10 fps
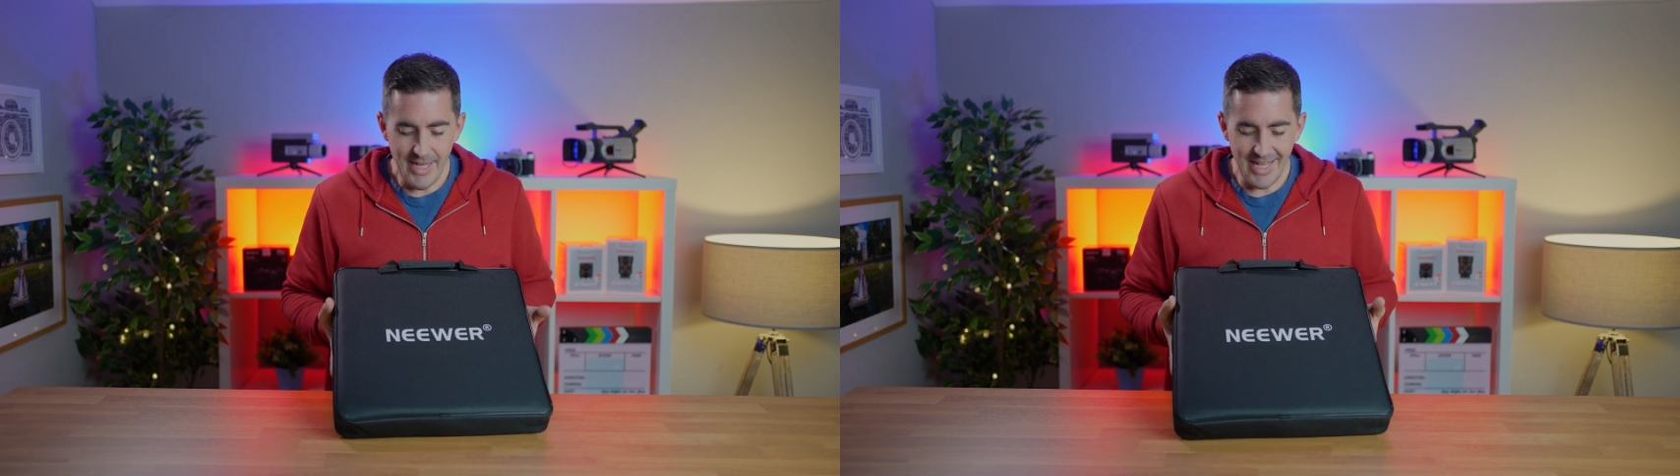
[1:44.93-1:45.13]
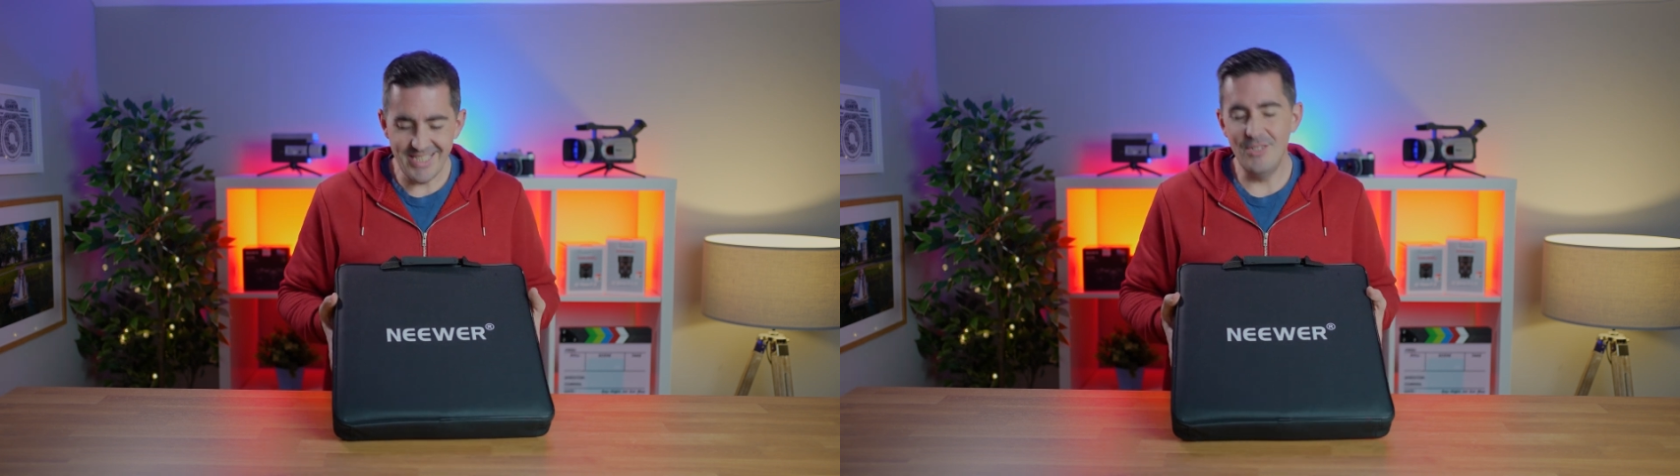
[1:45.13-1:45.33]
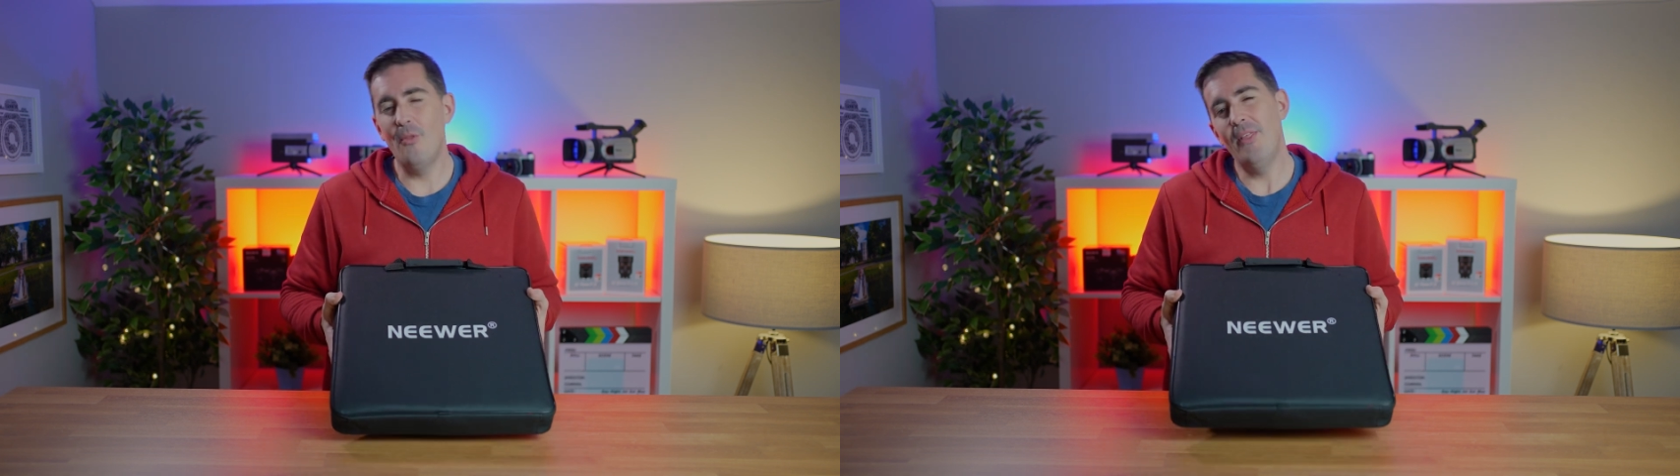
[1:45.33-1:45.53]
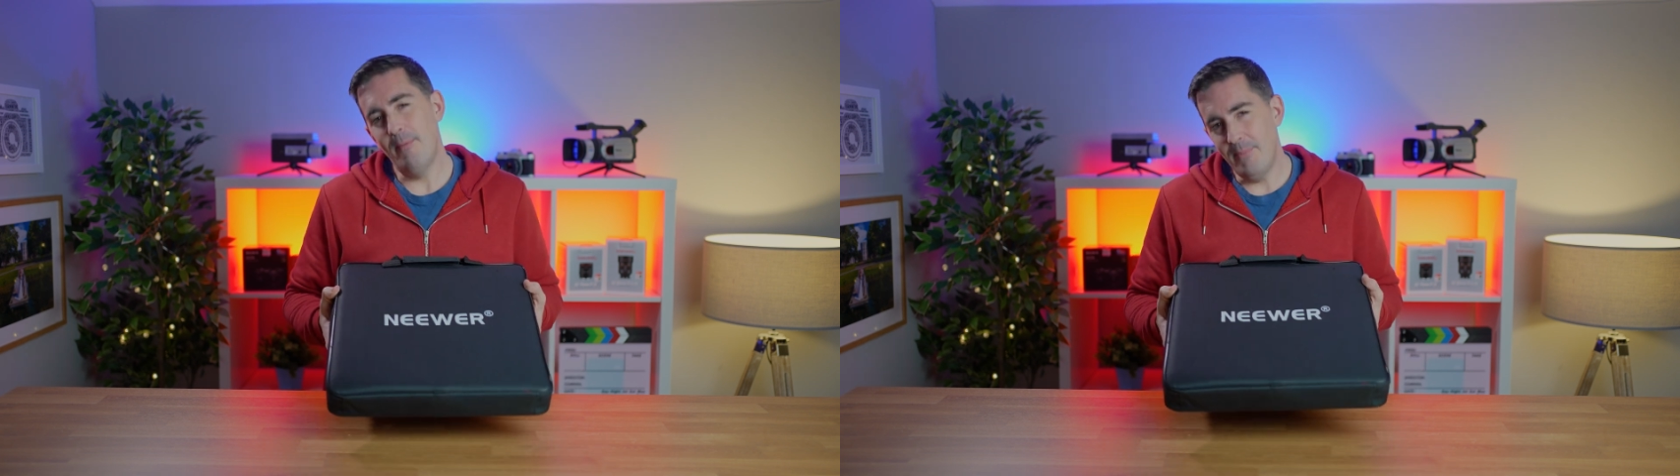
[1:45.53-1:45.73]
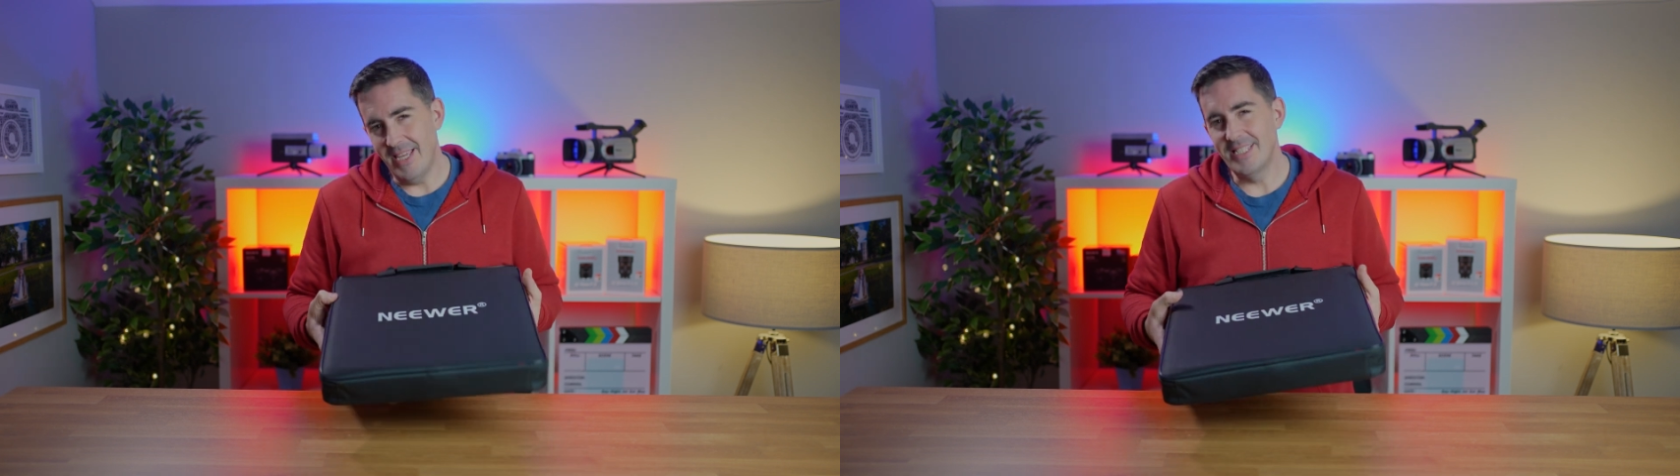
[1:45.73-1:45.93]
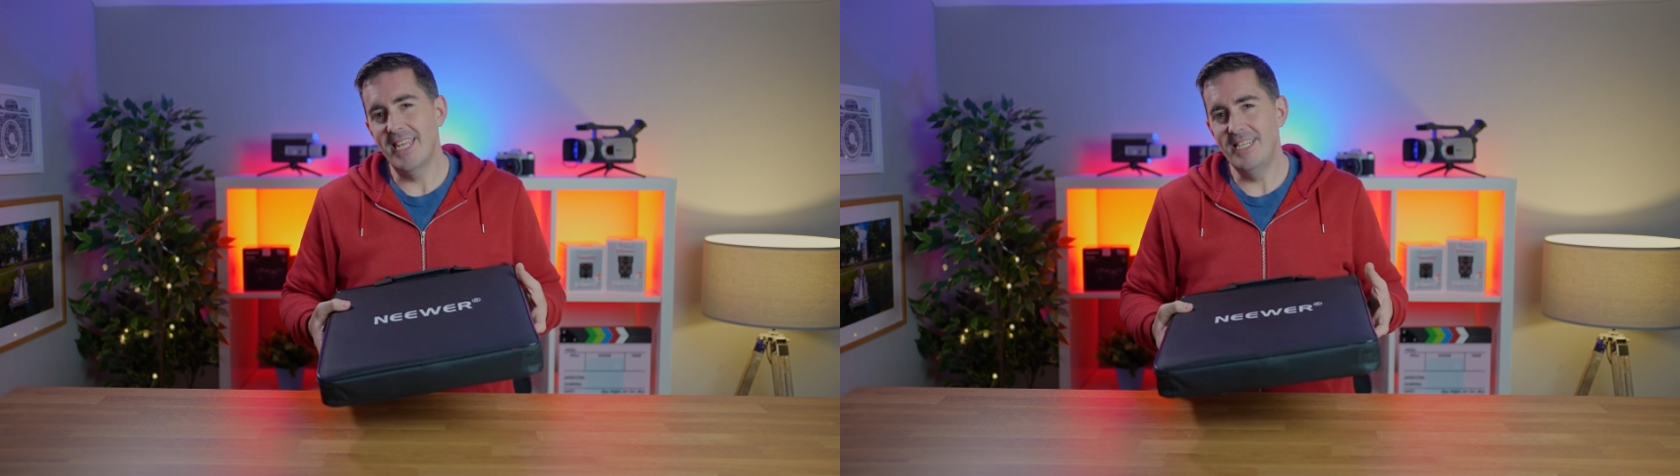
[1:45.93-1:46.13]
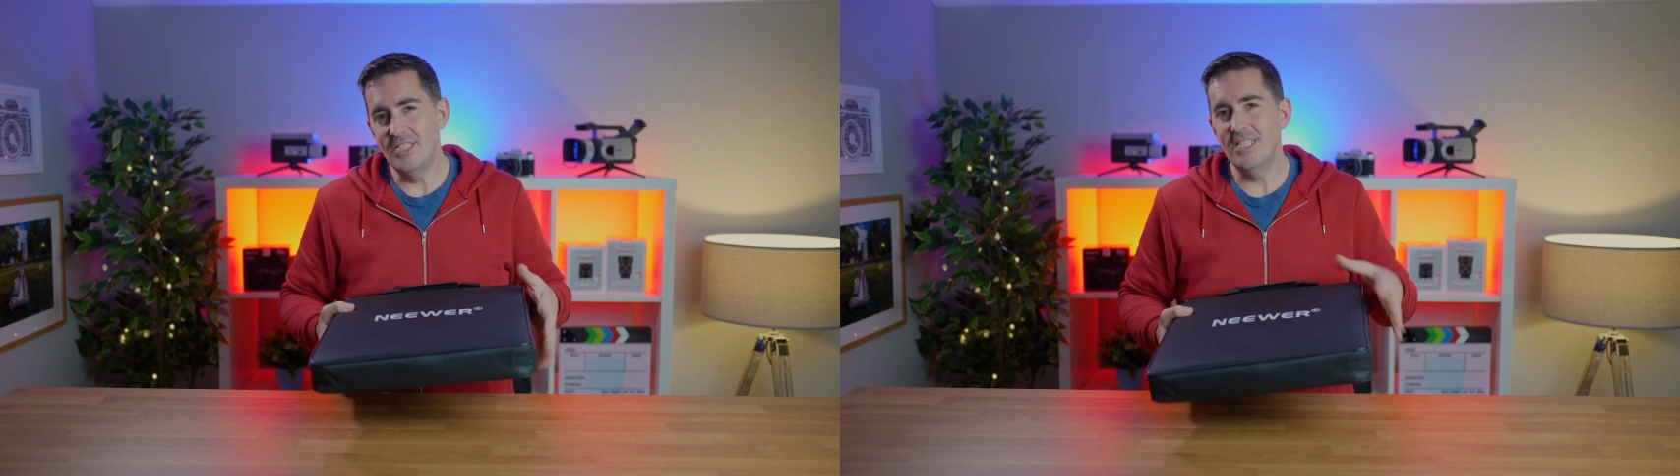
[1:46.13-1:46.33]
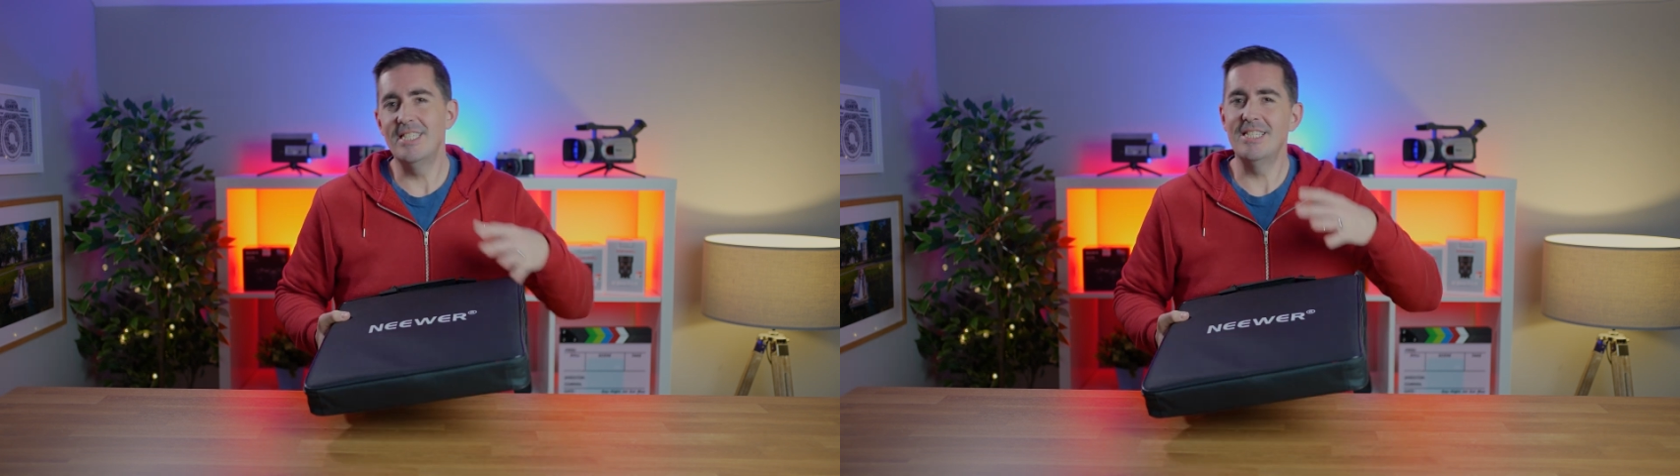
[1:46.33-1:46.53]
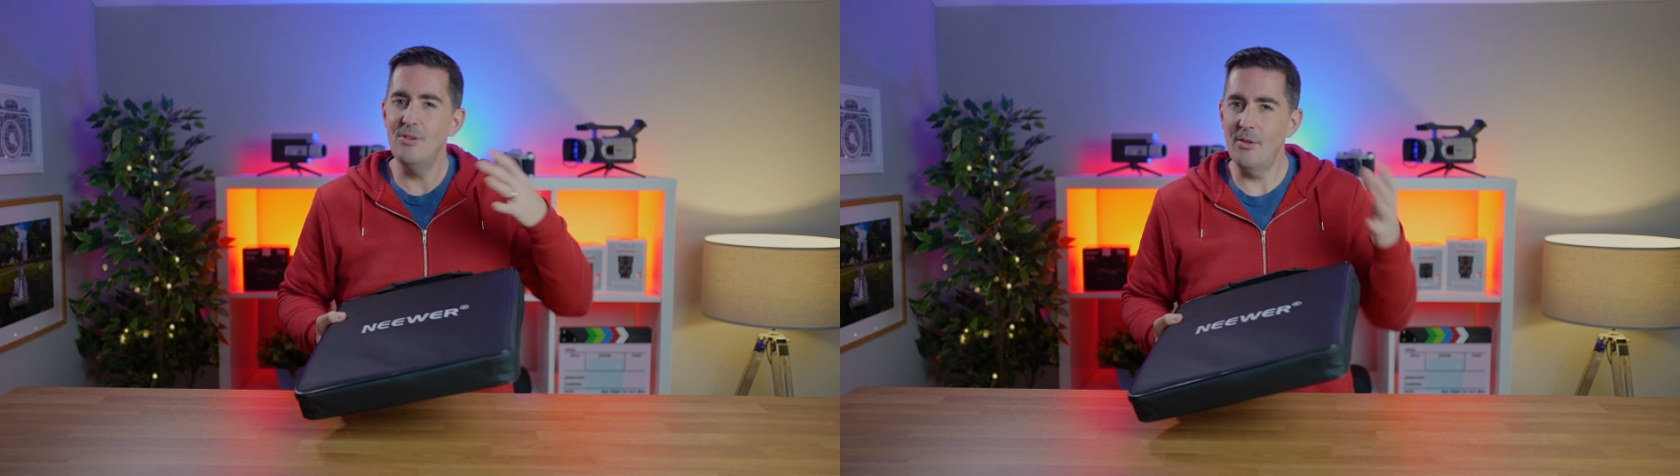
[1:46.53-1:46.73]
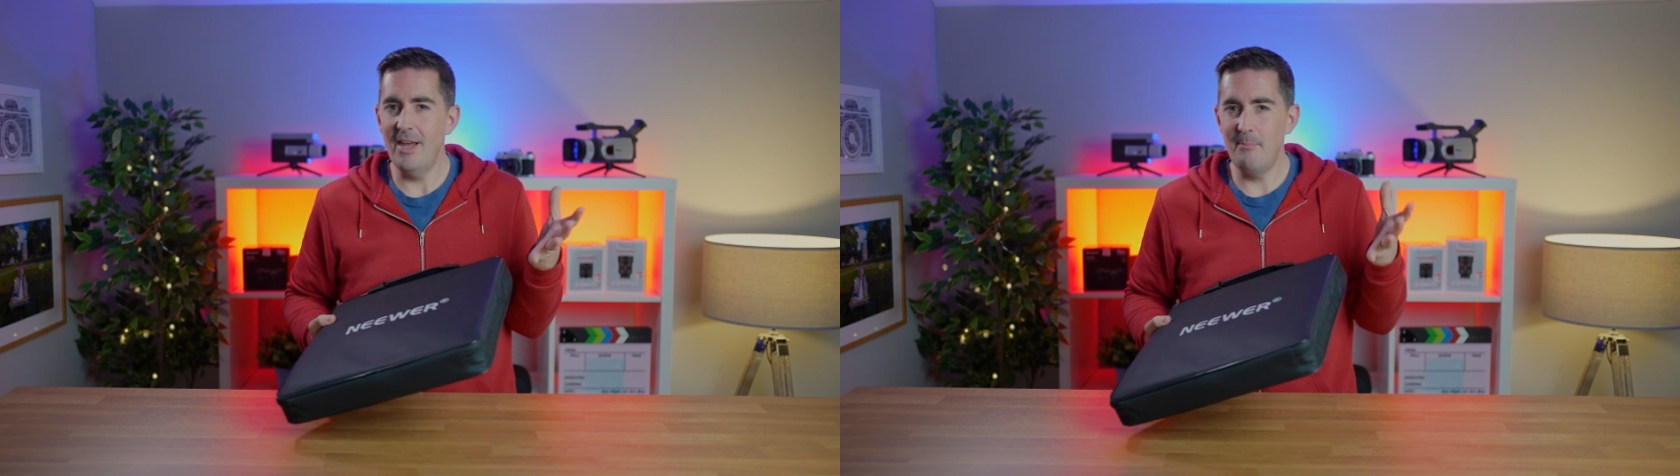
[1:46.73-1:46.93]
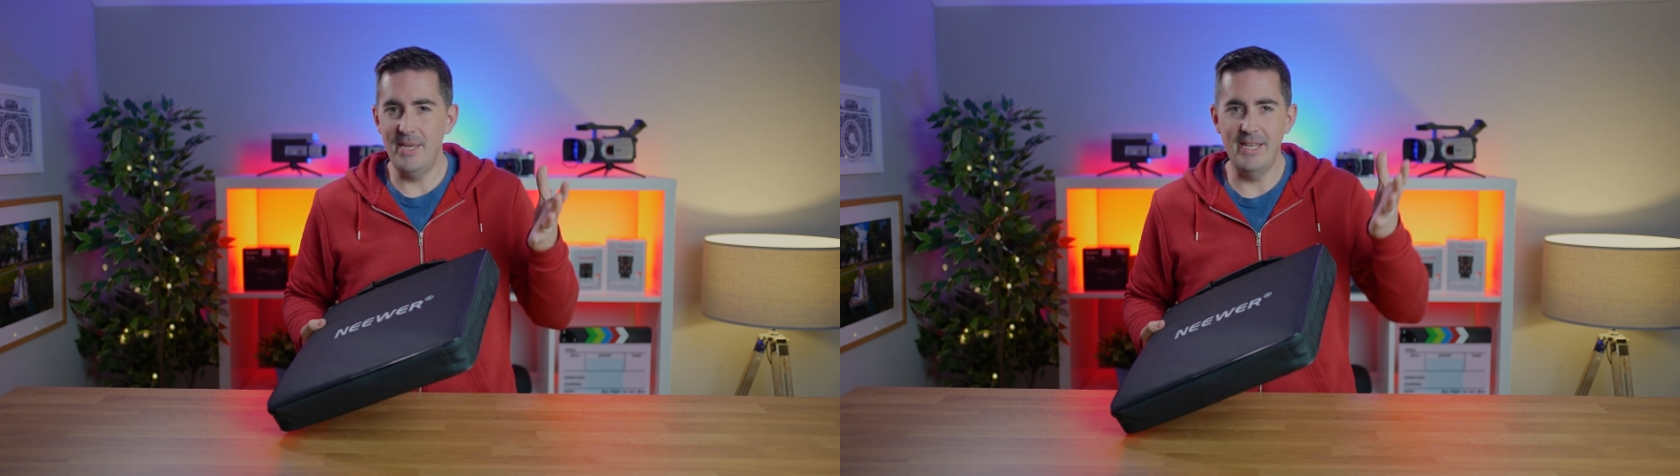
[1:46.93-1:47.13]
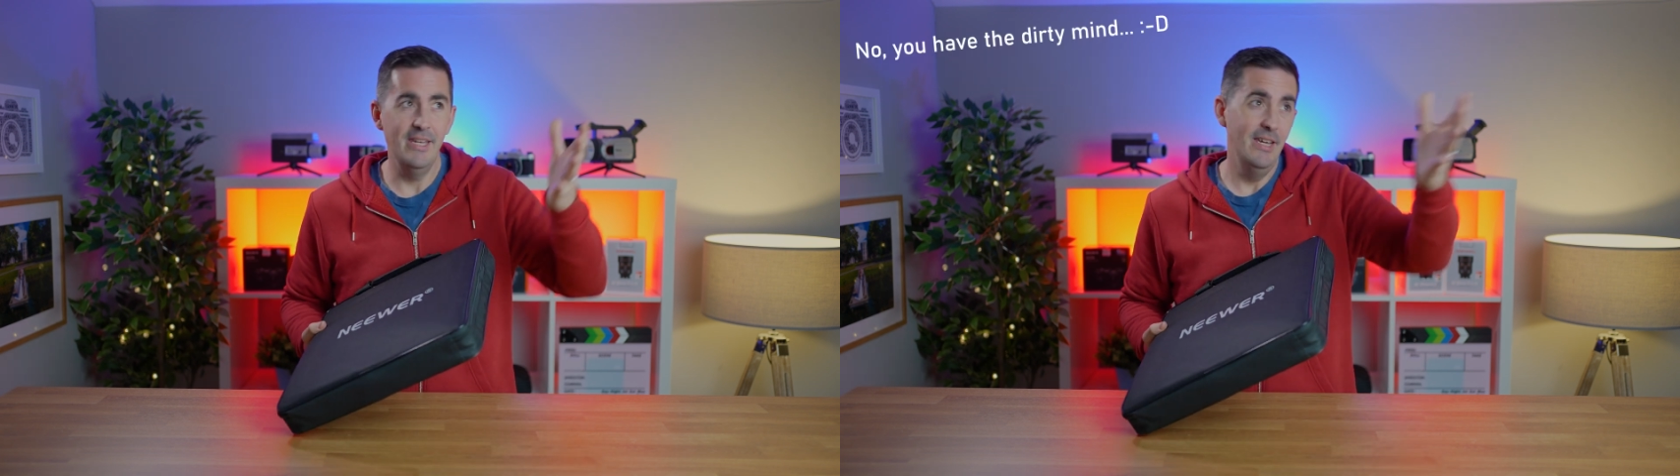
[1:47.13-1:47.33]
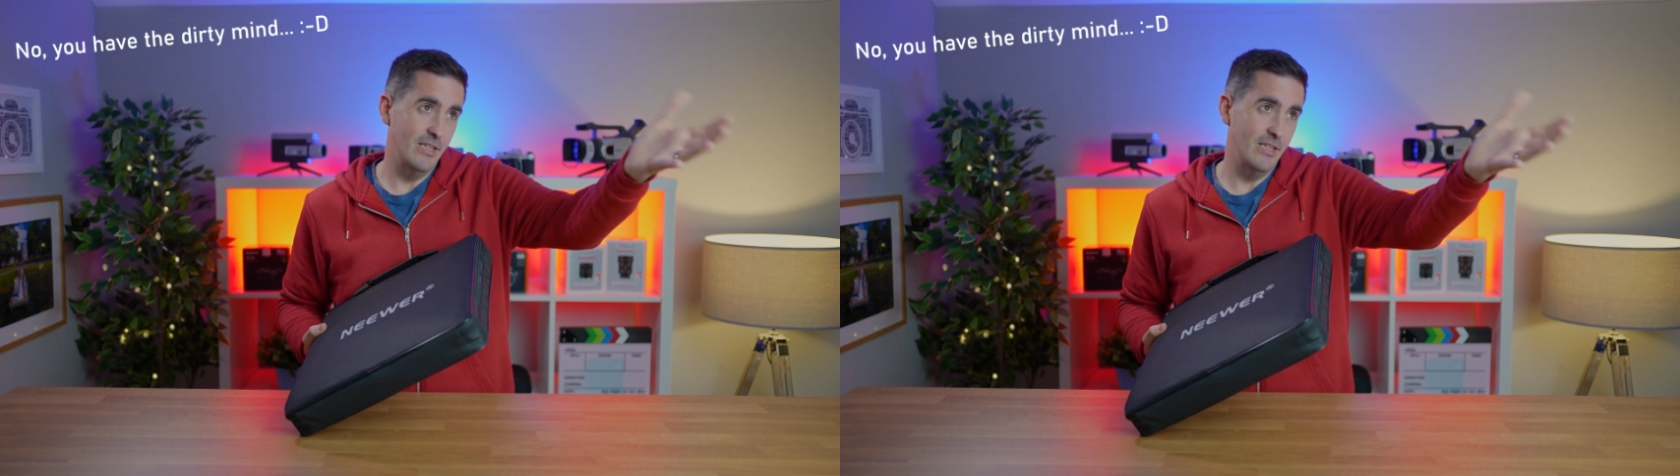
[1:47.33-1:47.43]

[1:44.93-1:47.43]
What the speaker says: It's not that big, 10 inches is not that big.